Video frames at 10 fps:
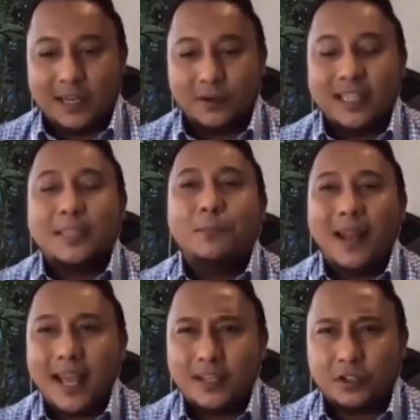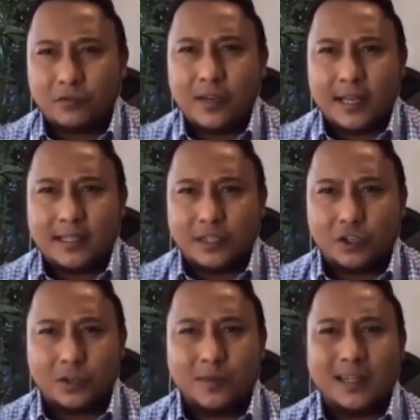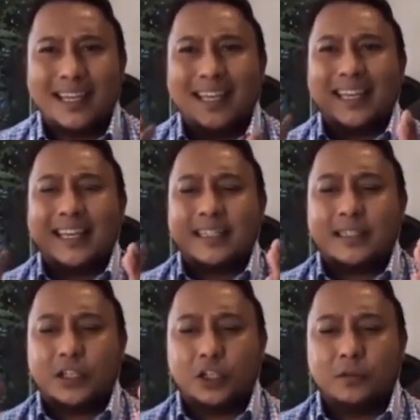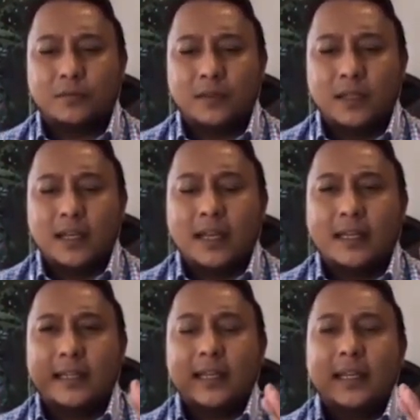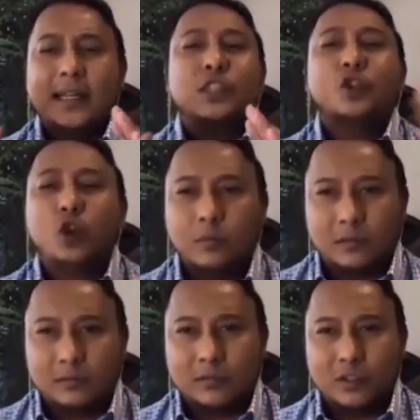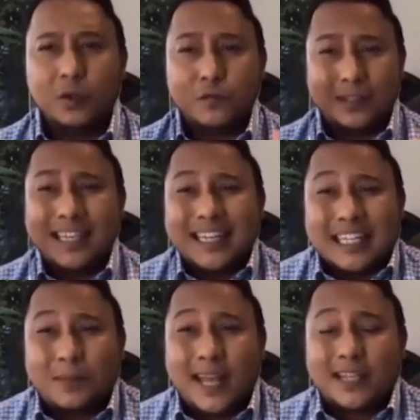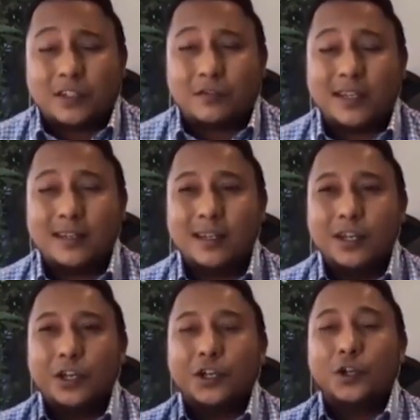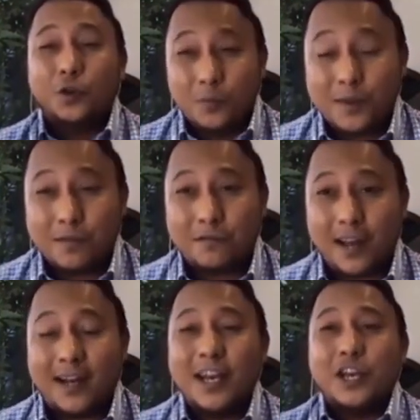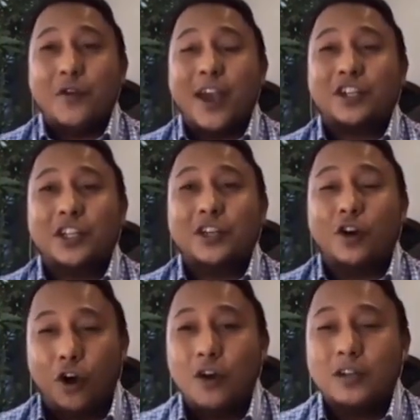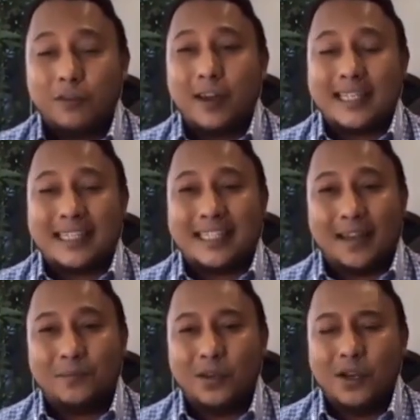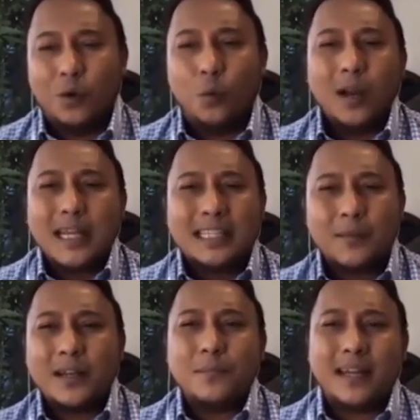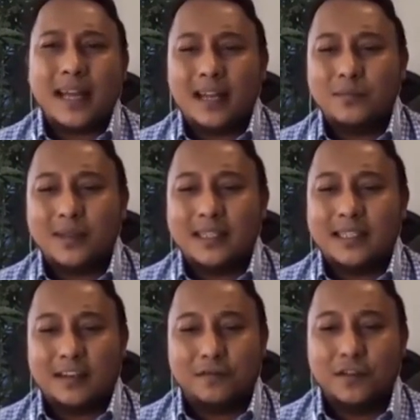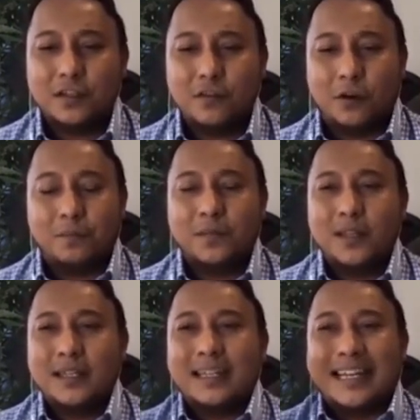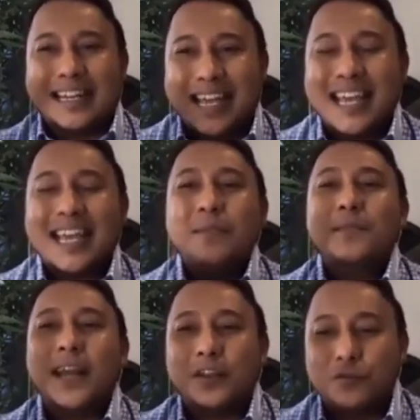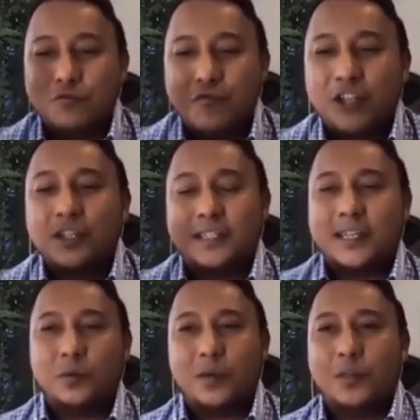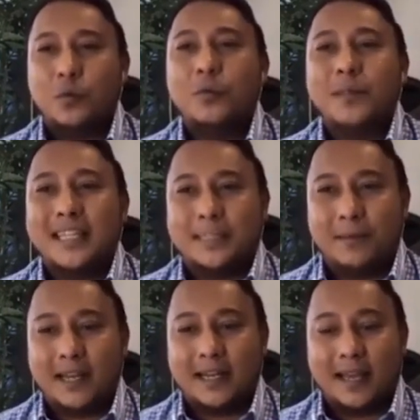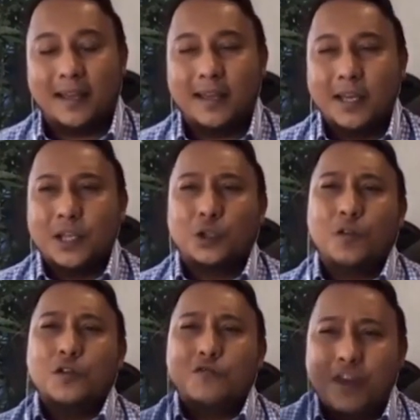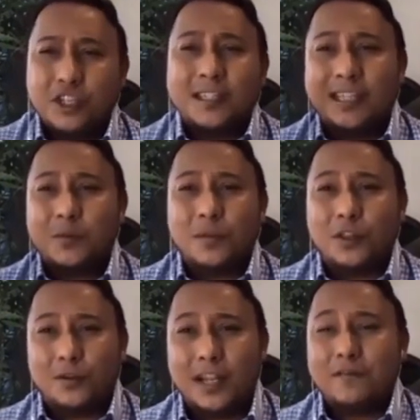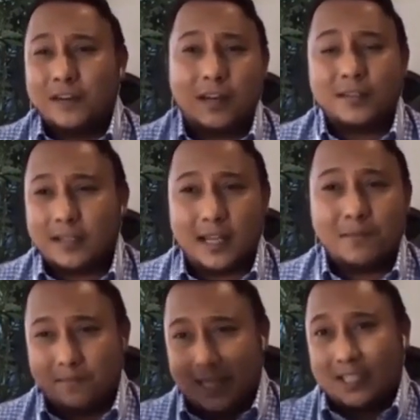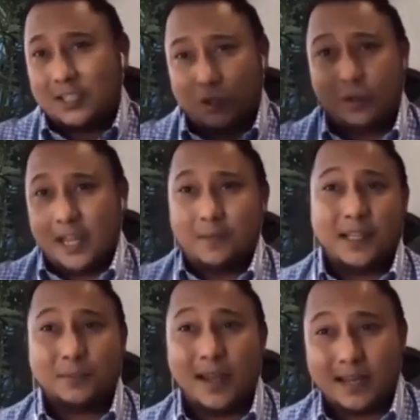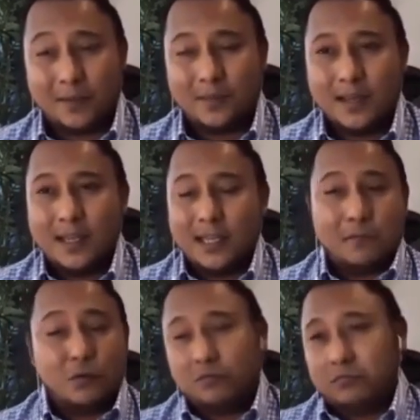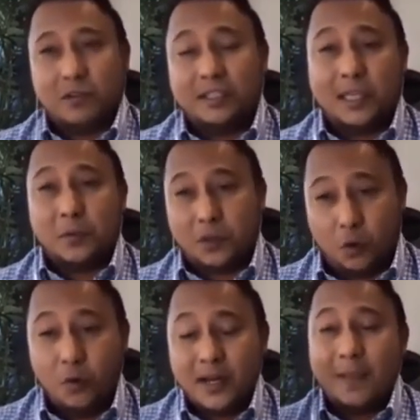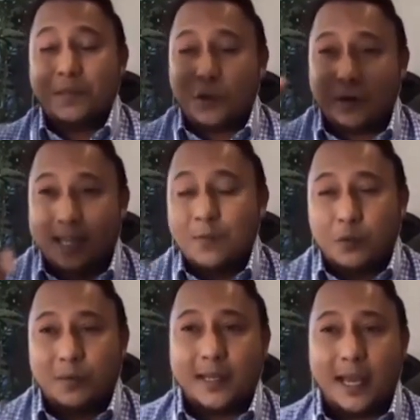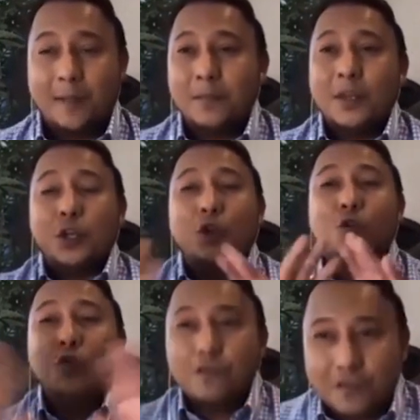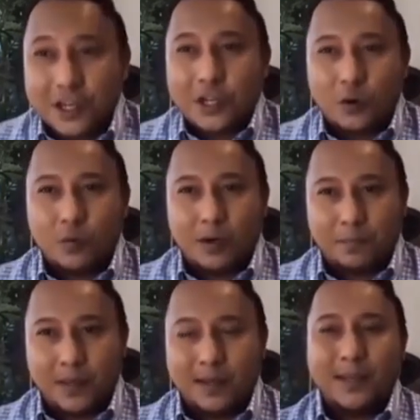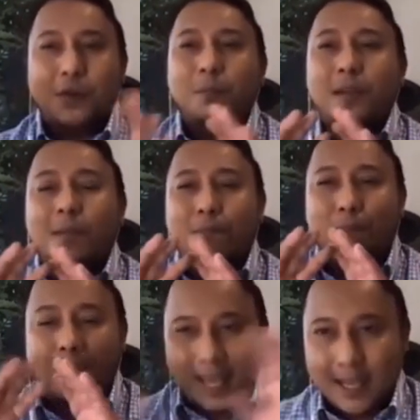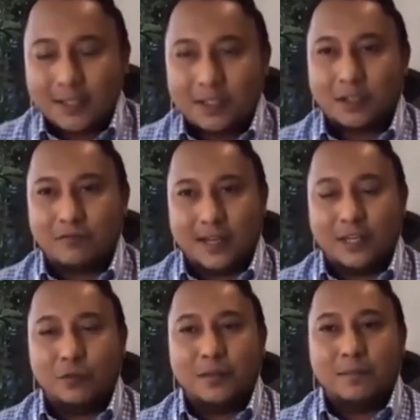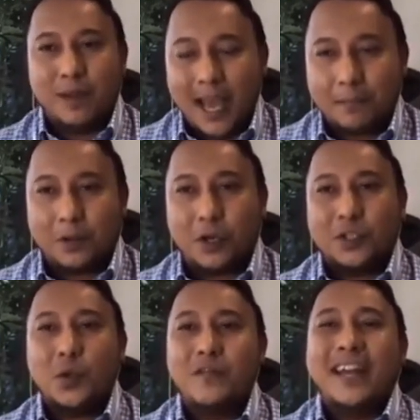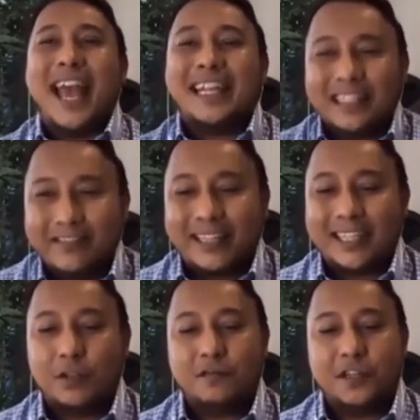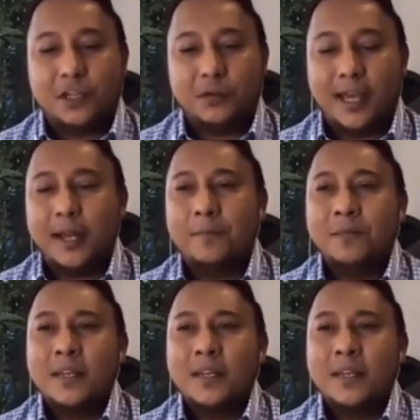Now this blank screen, ladies and gentlemen, is, it's normal. So if you see this blank screen, don't be afraid. You're actually on the right step. What are some of the main elements here? First of all, the name that you registered with will be displayed there. So if you registered with your name, Firdaus Salim, that's your name, that's my name. If you registered with your own name, your name will be there. No video will appear. It'll be a blank screen. It'll be black because you haven't activated your video yet.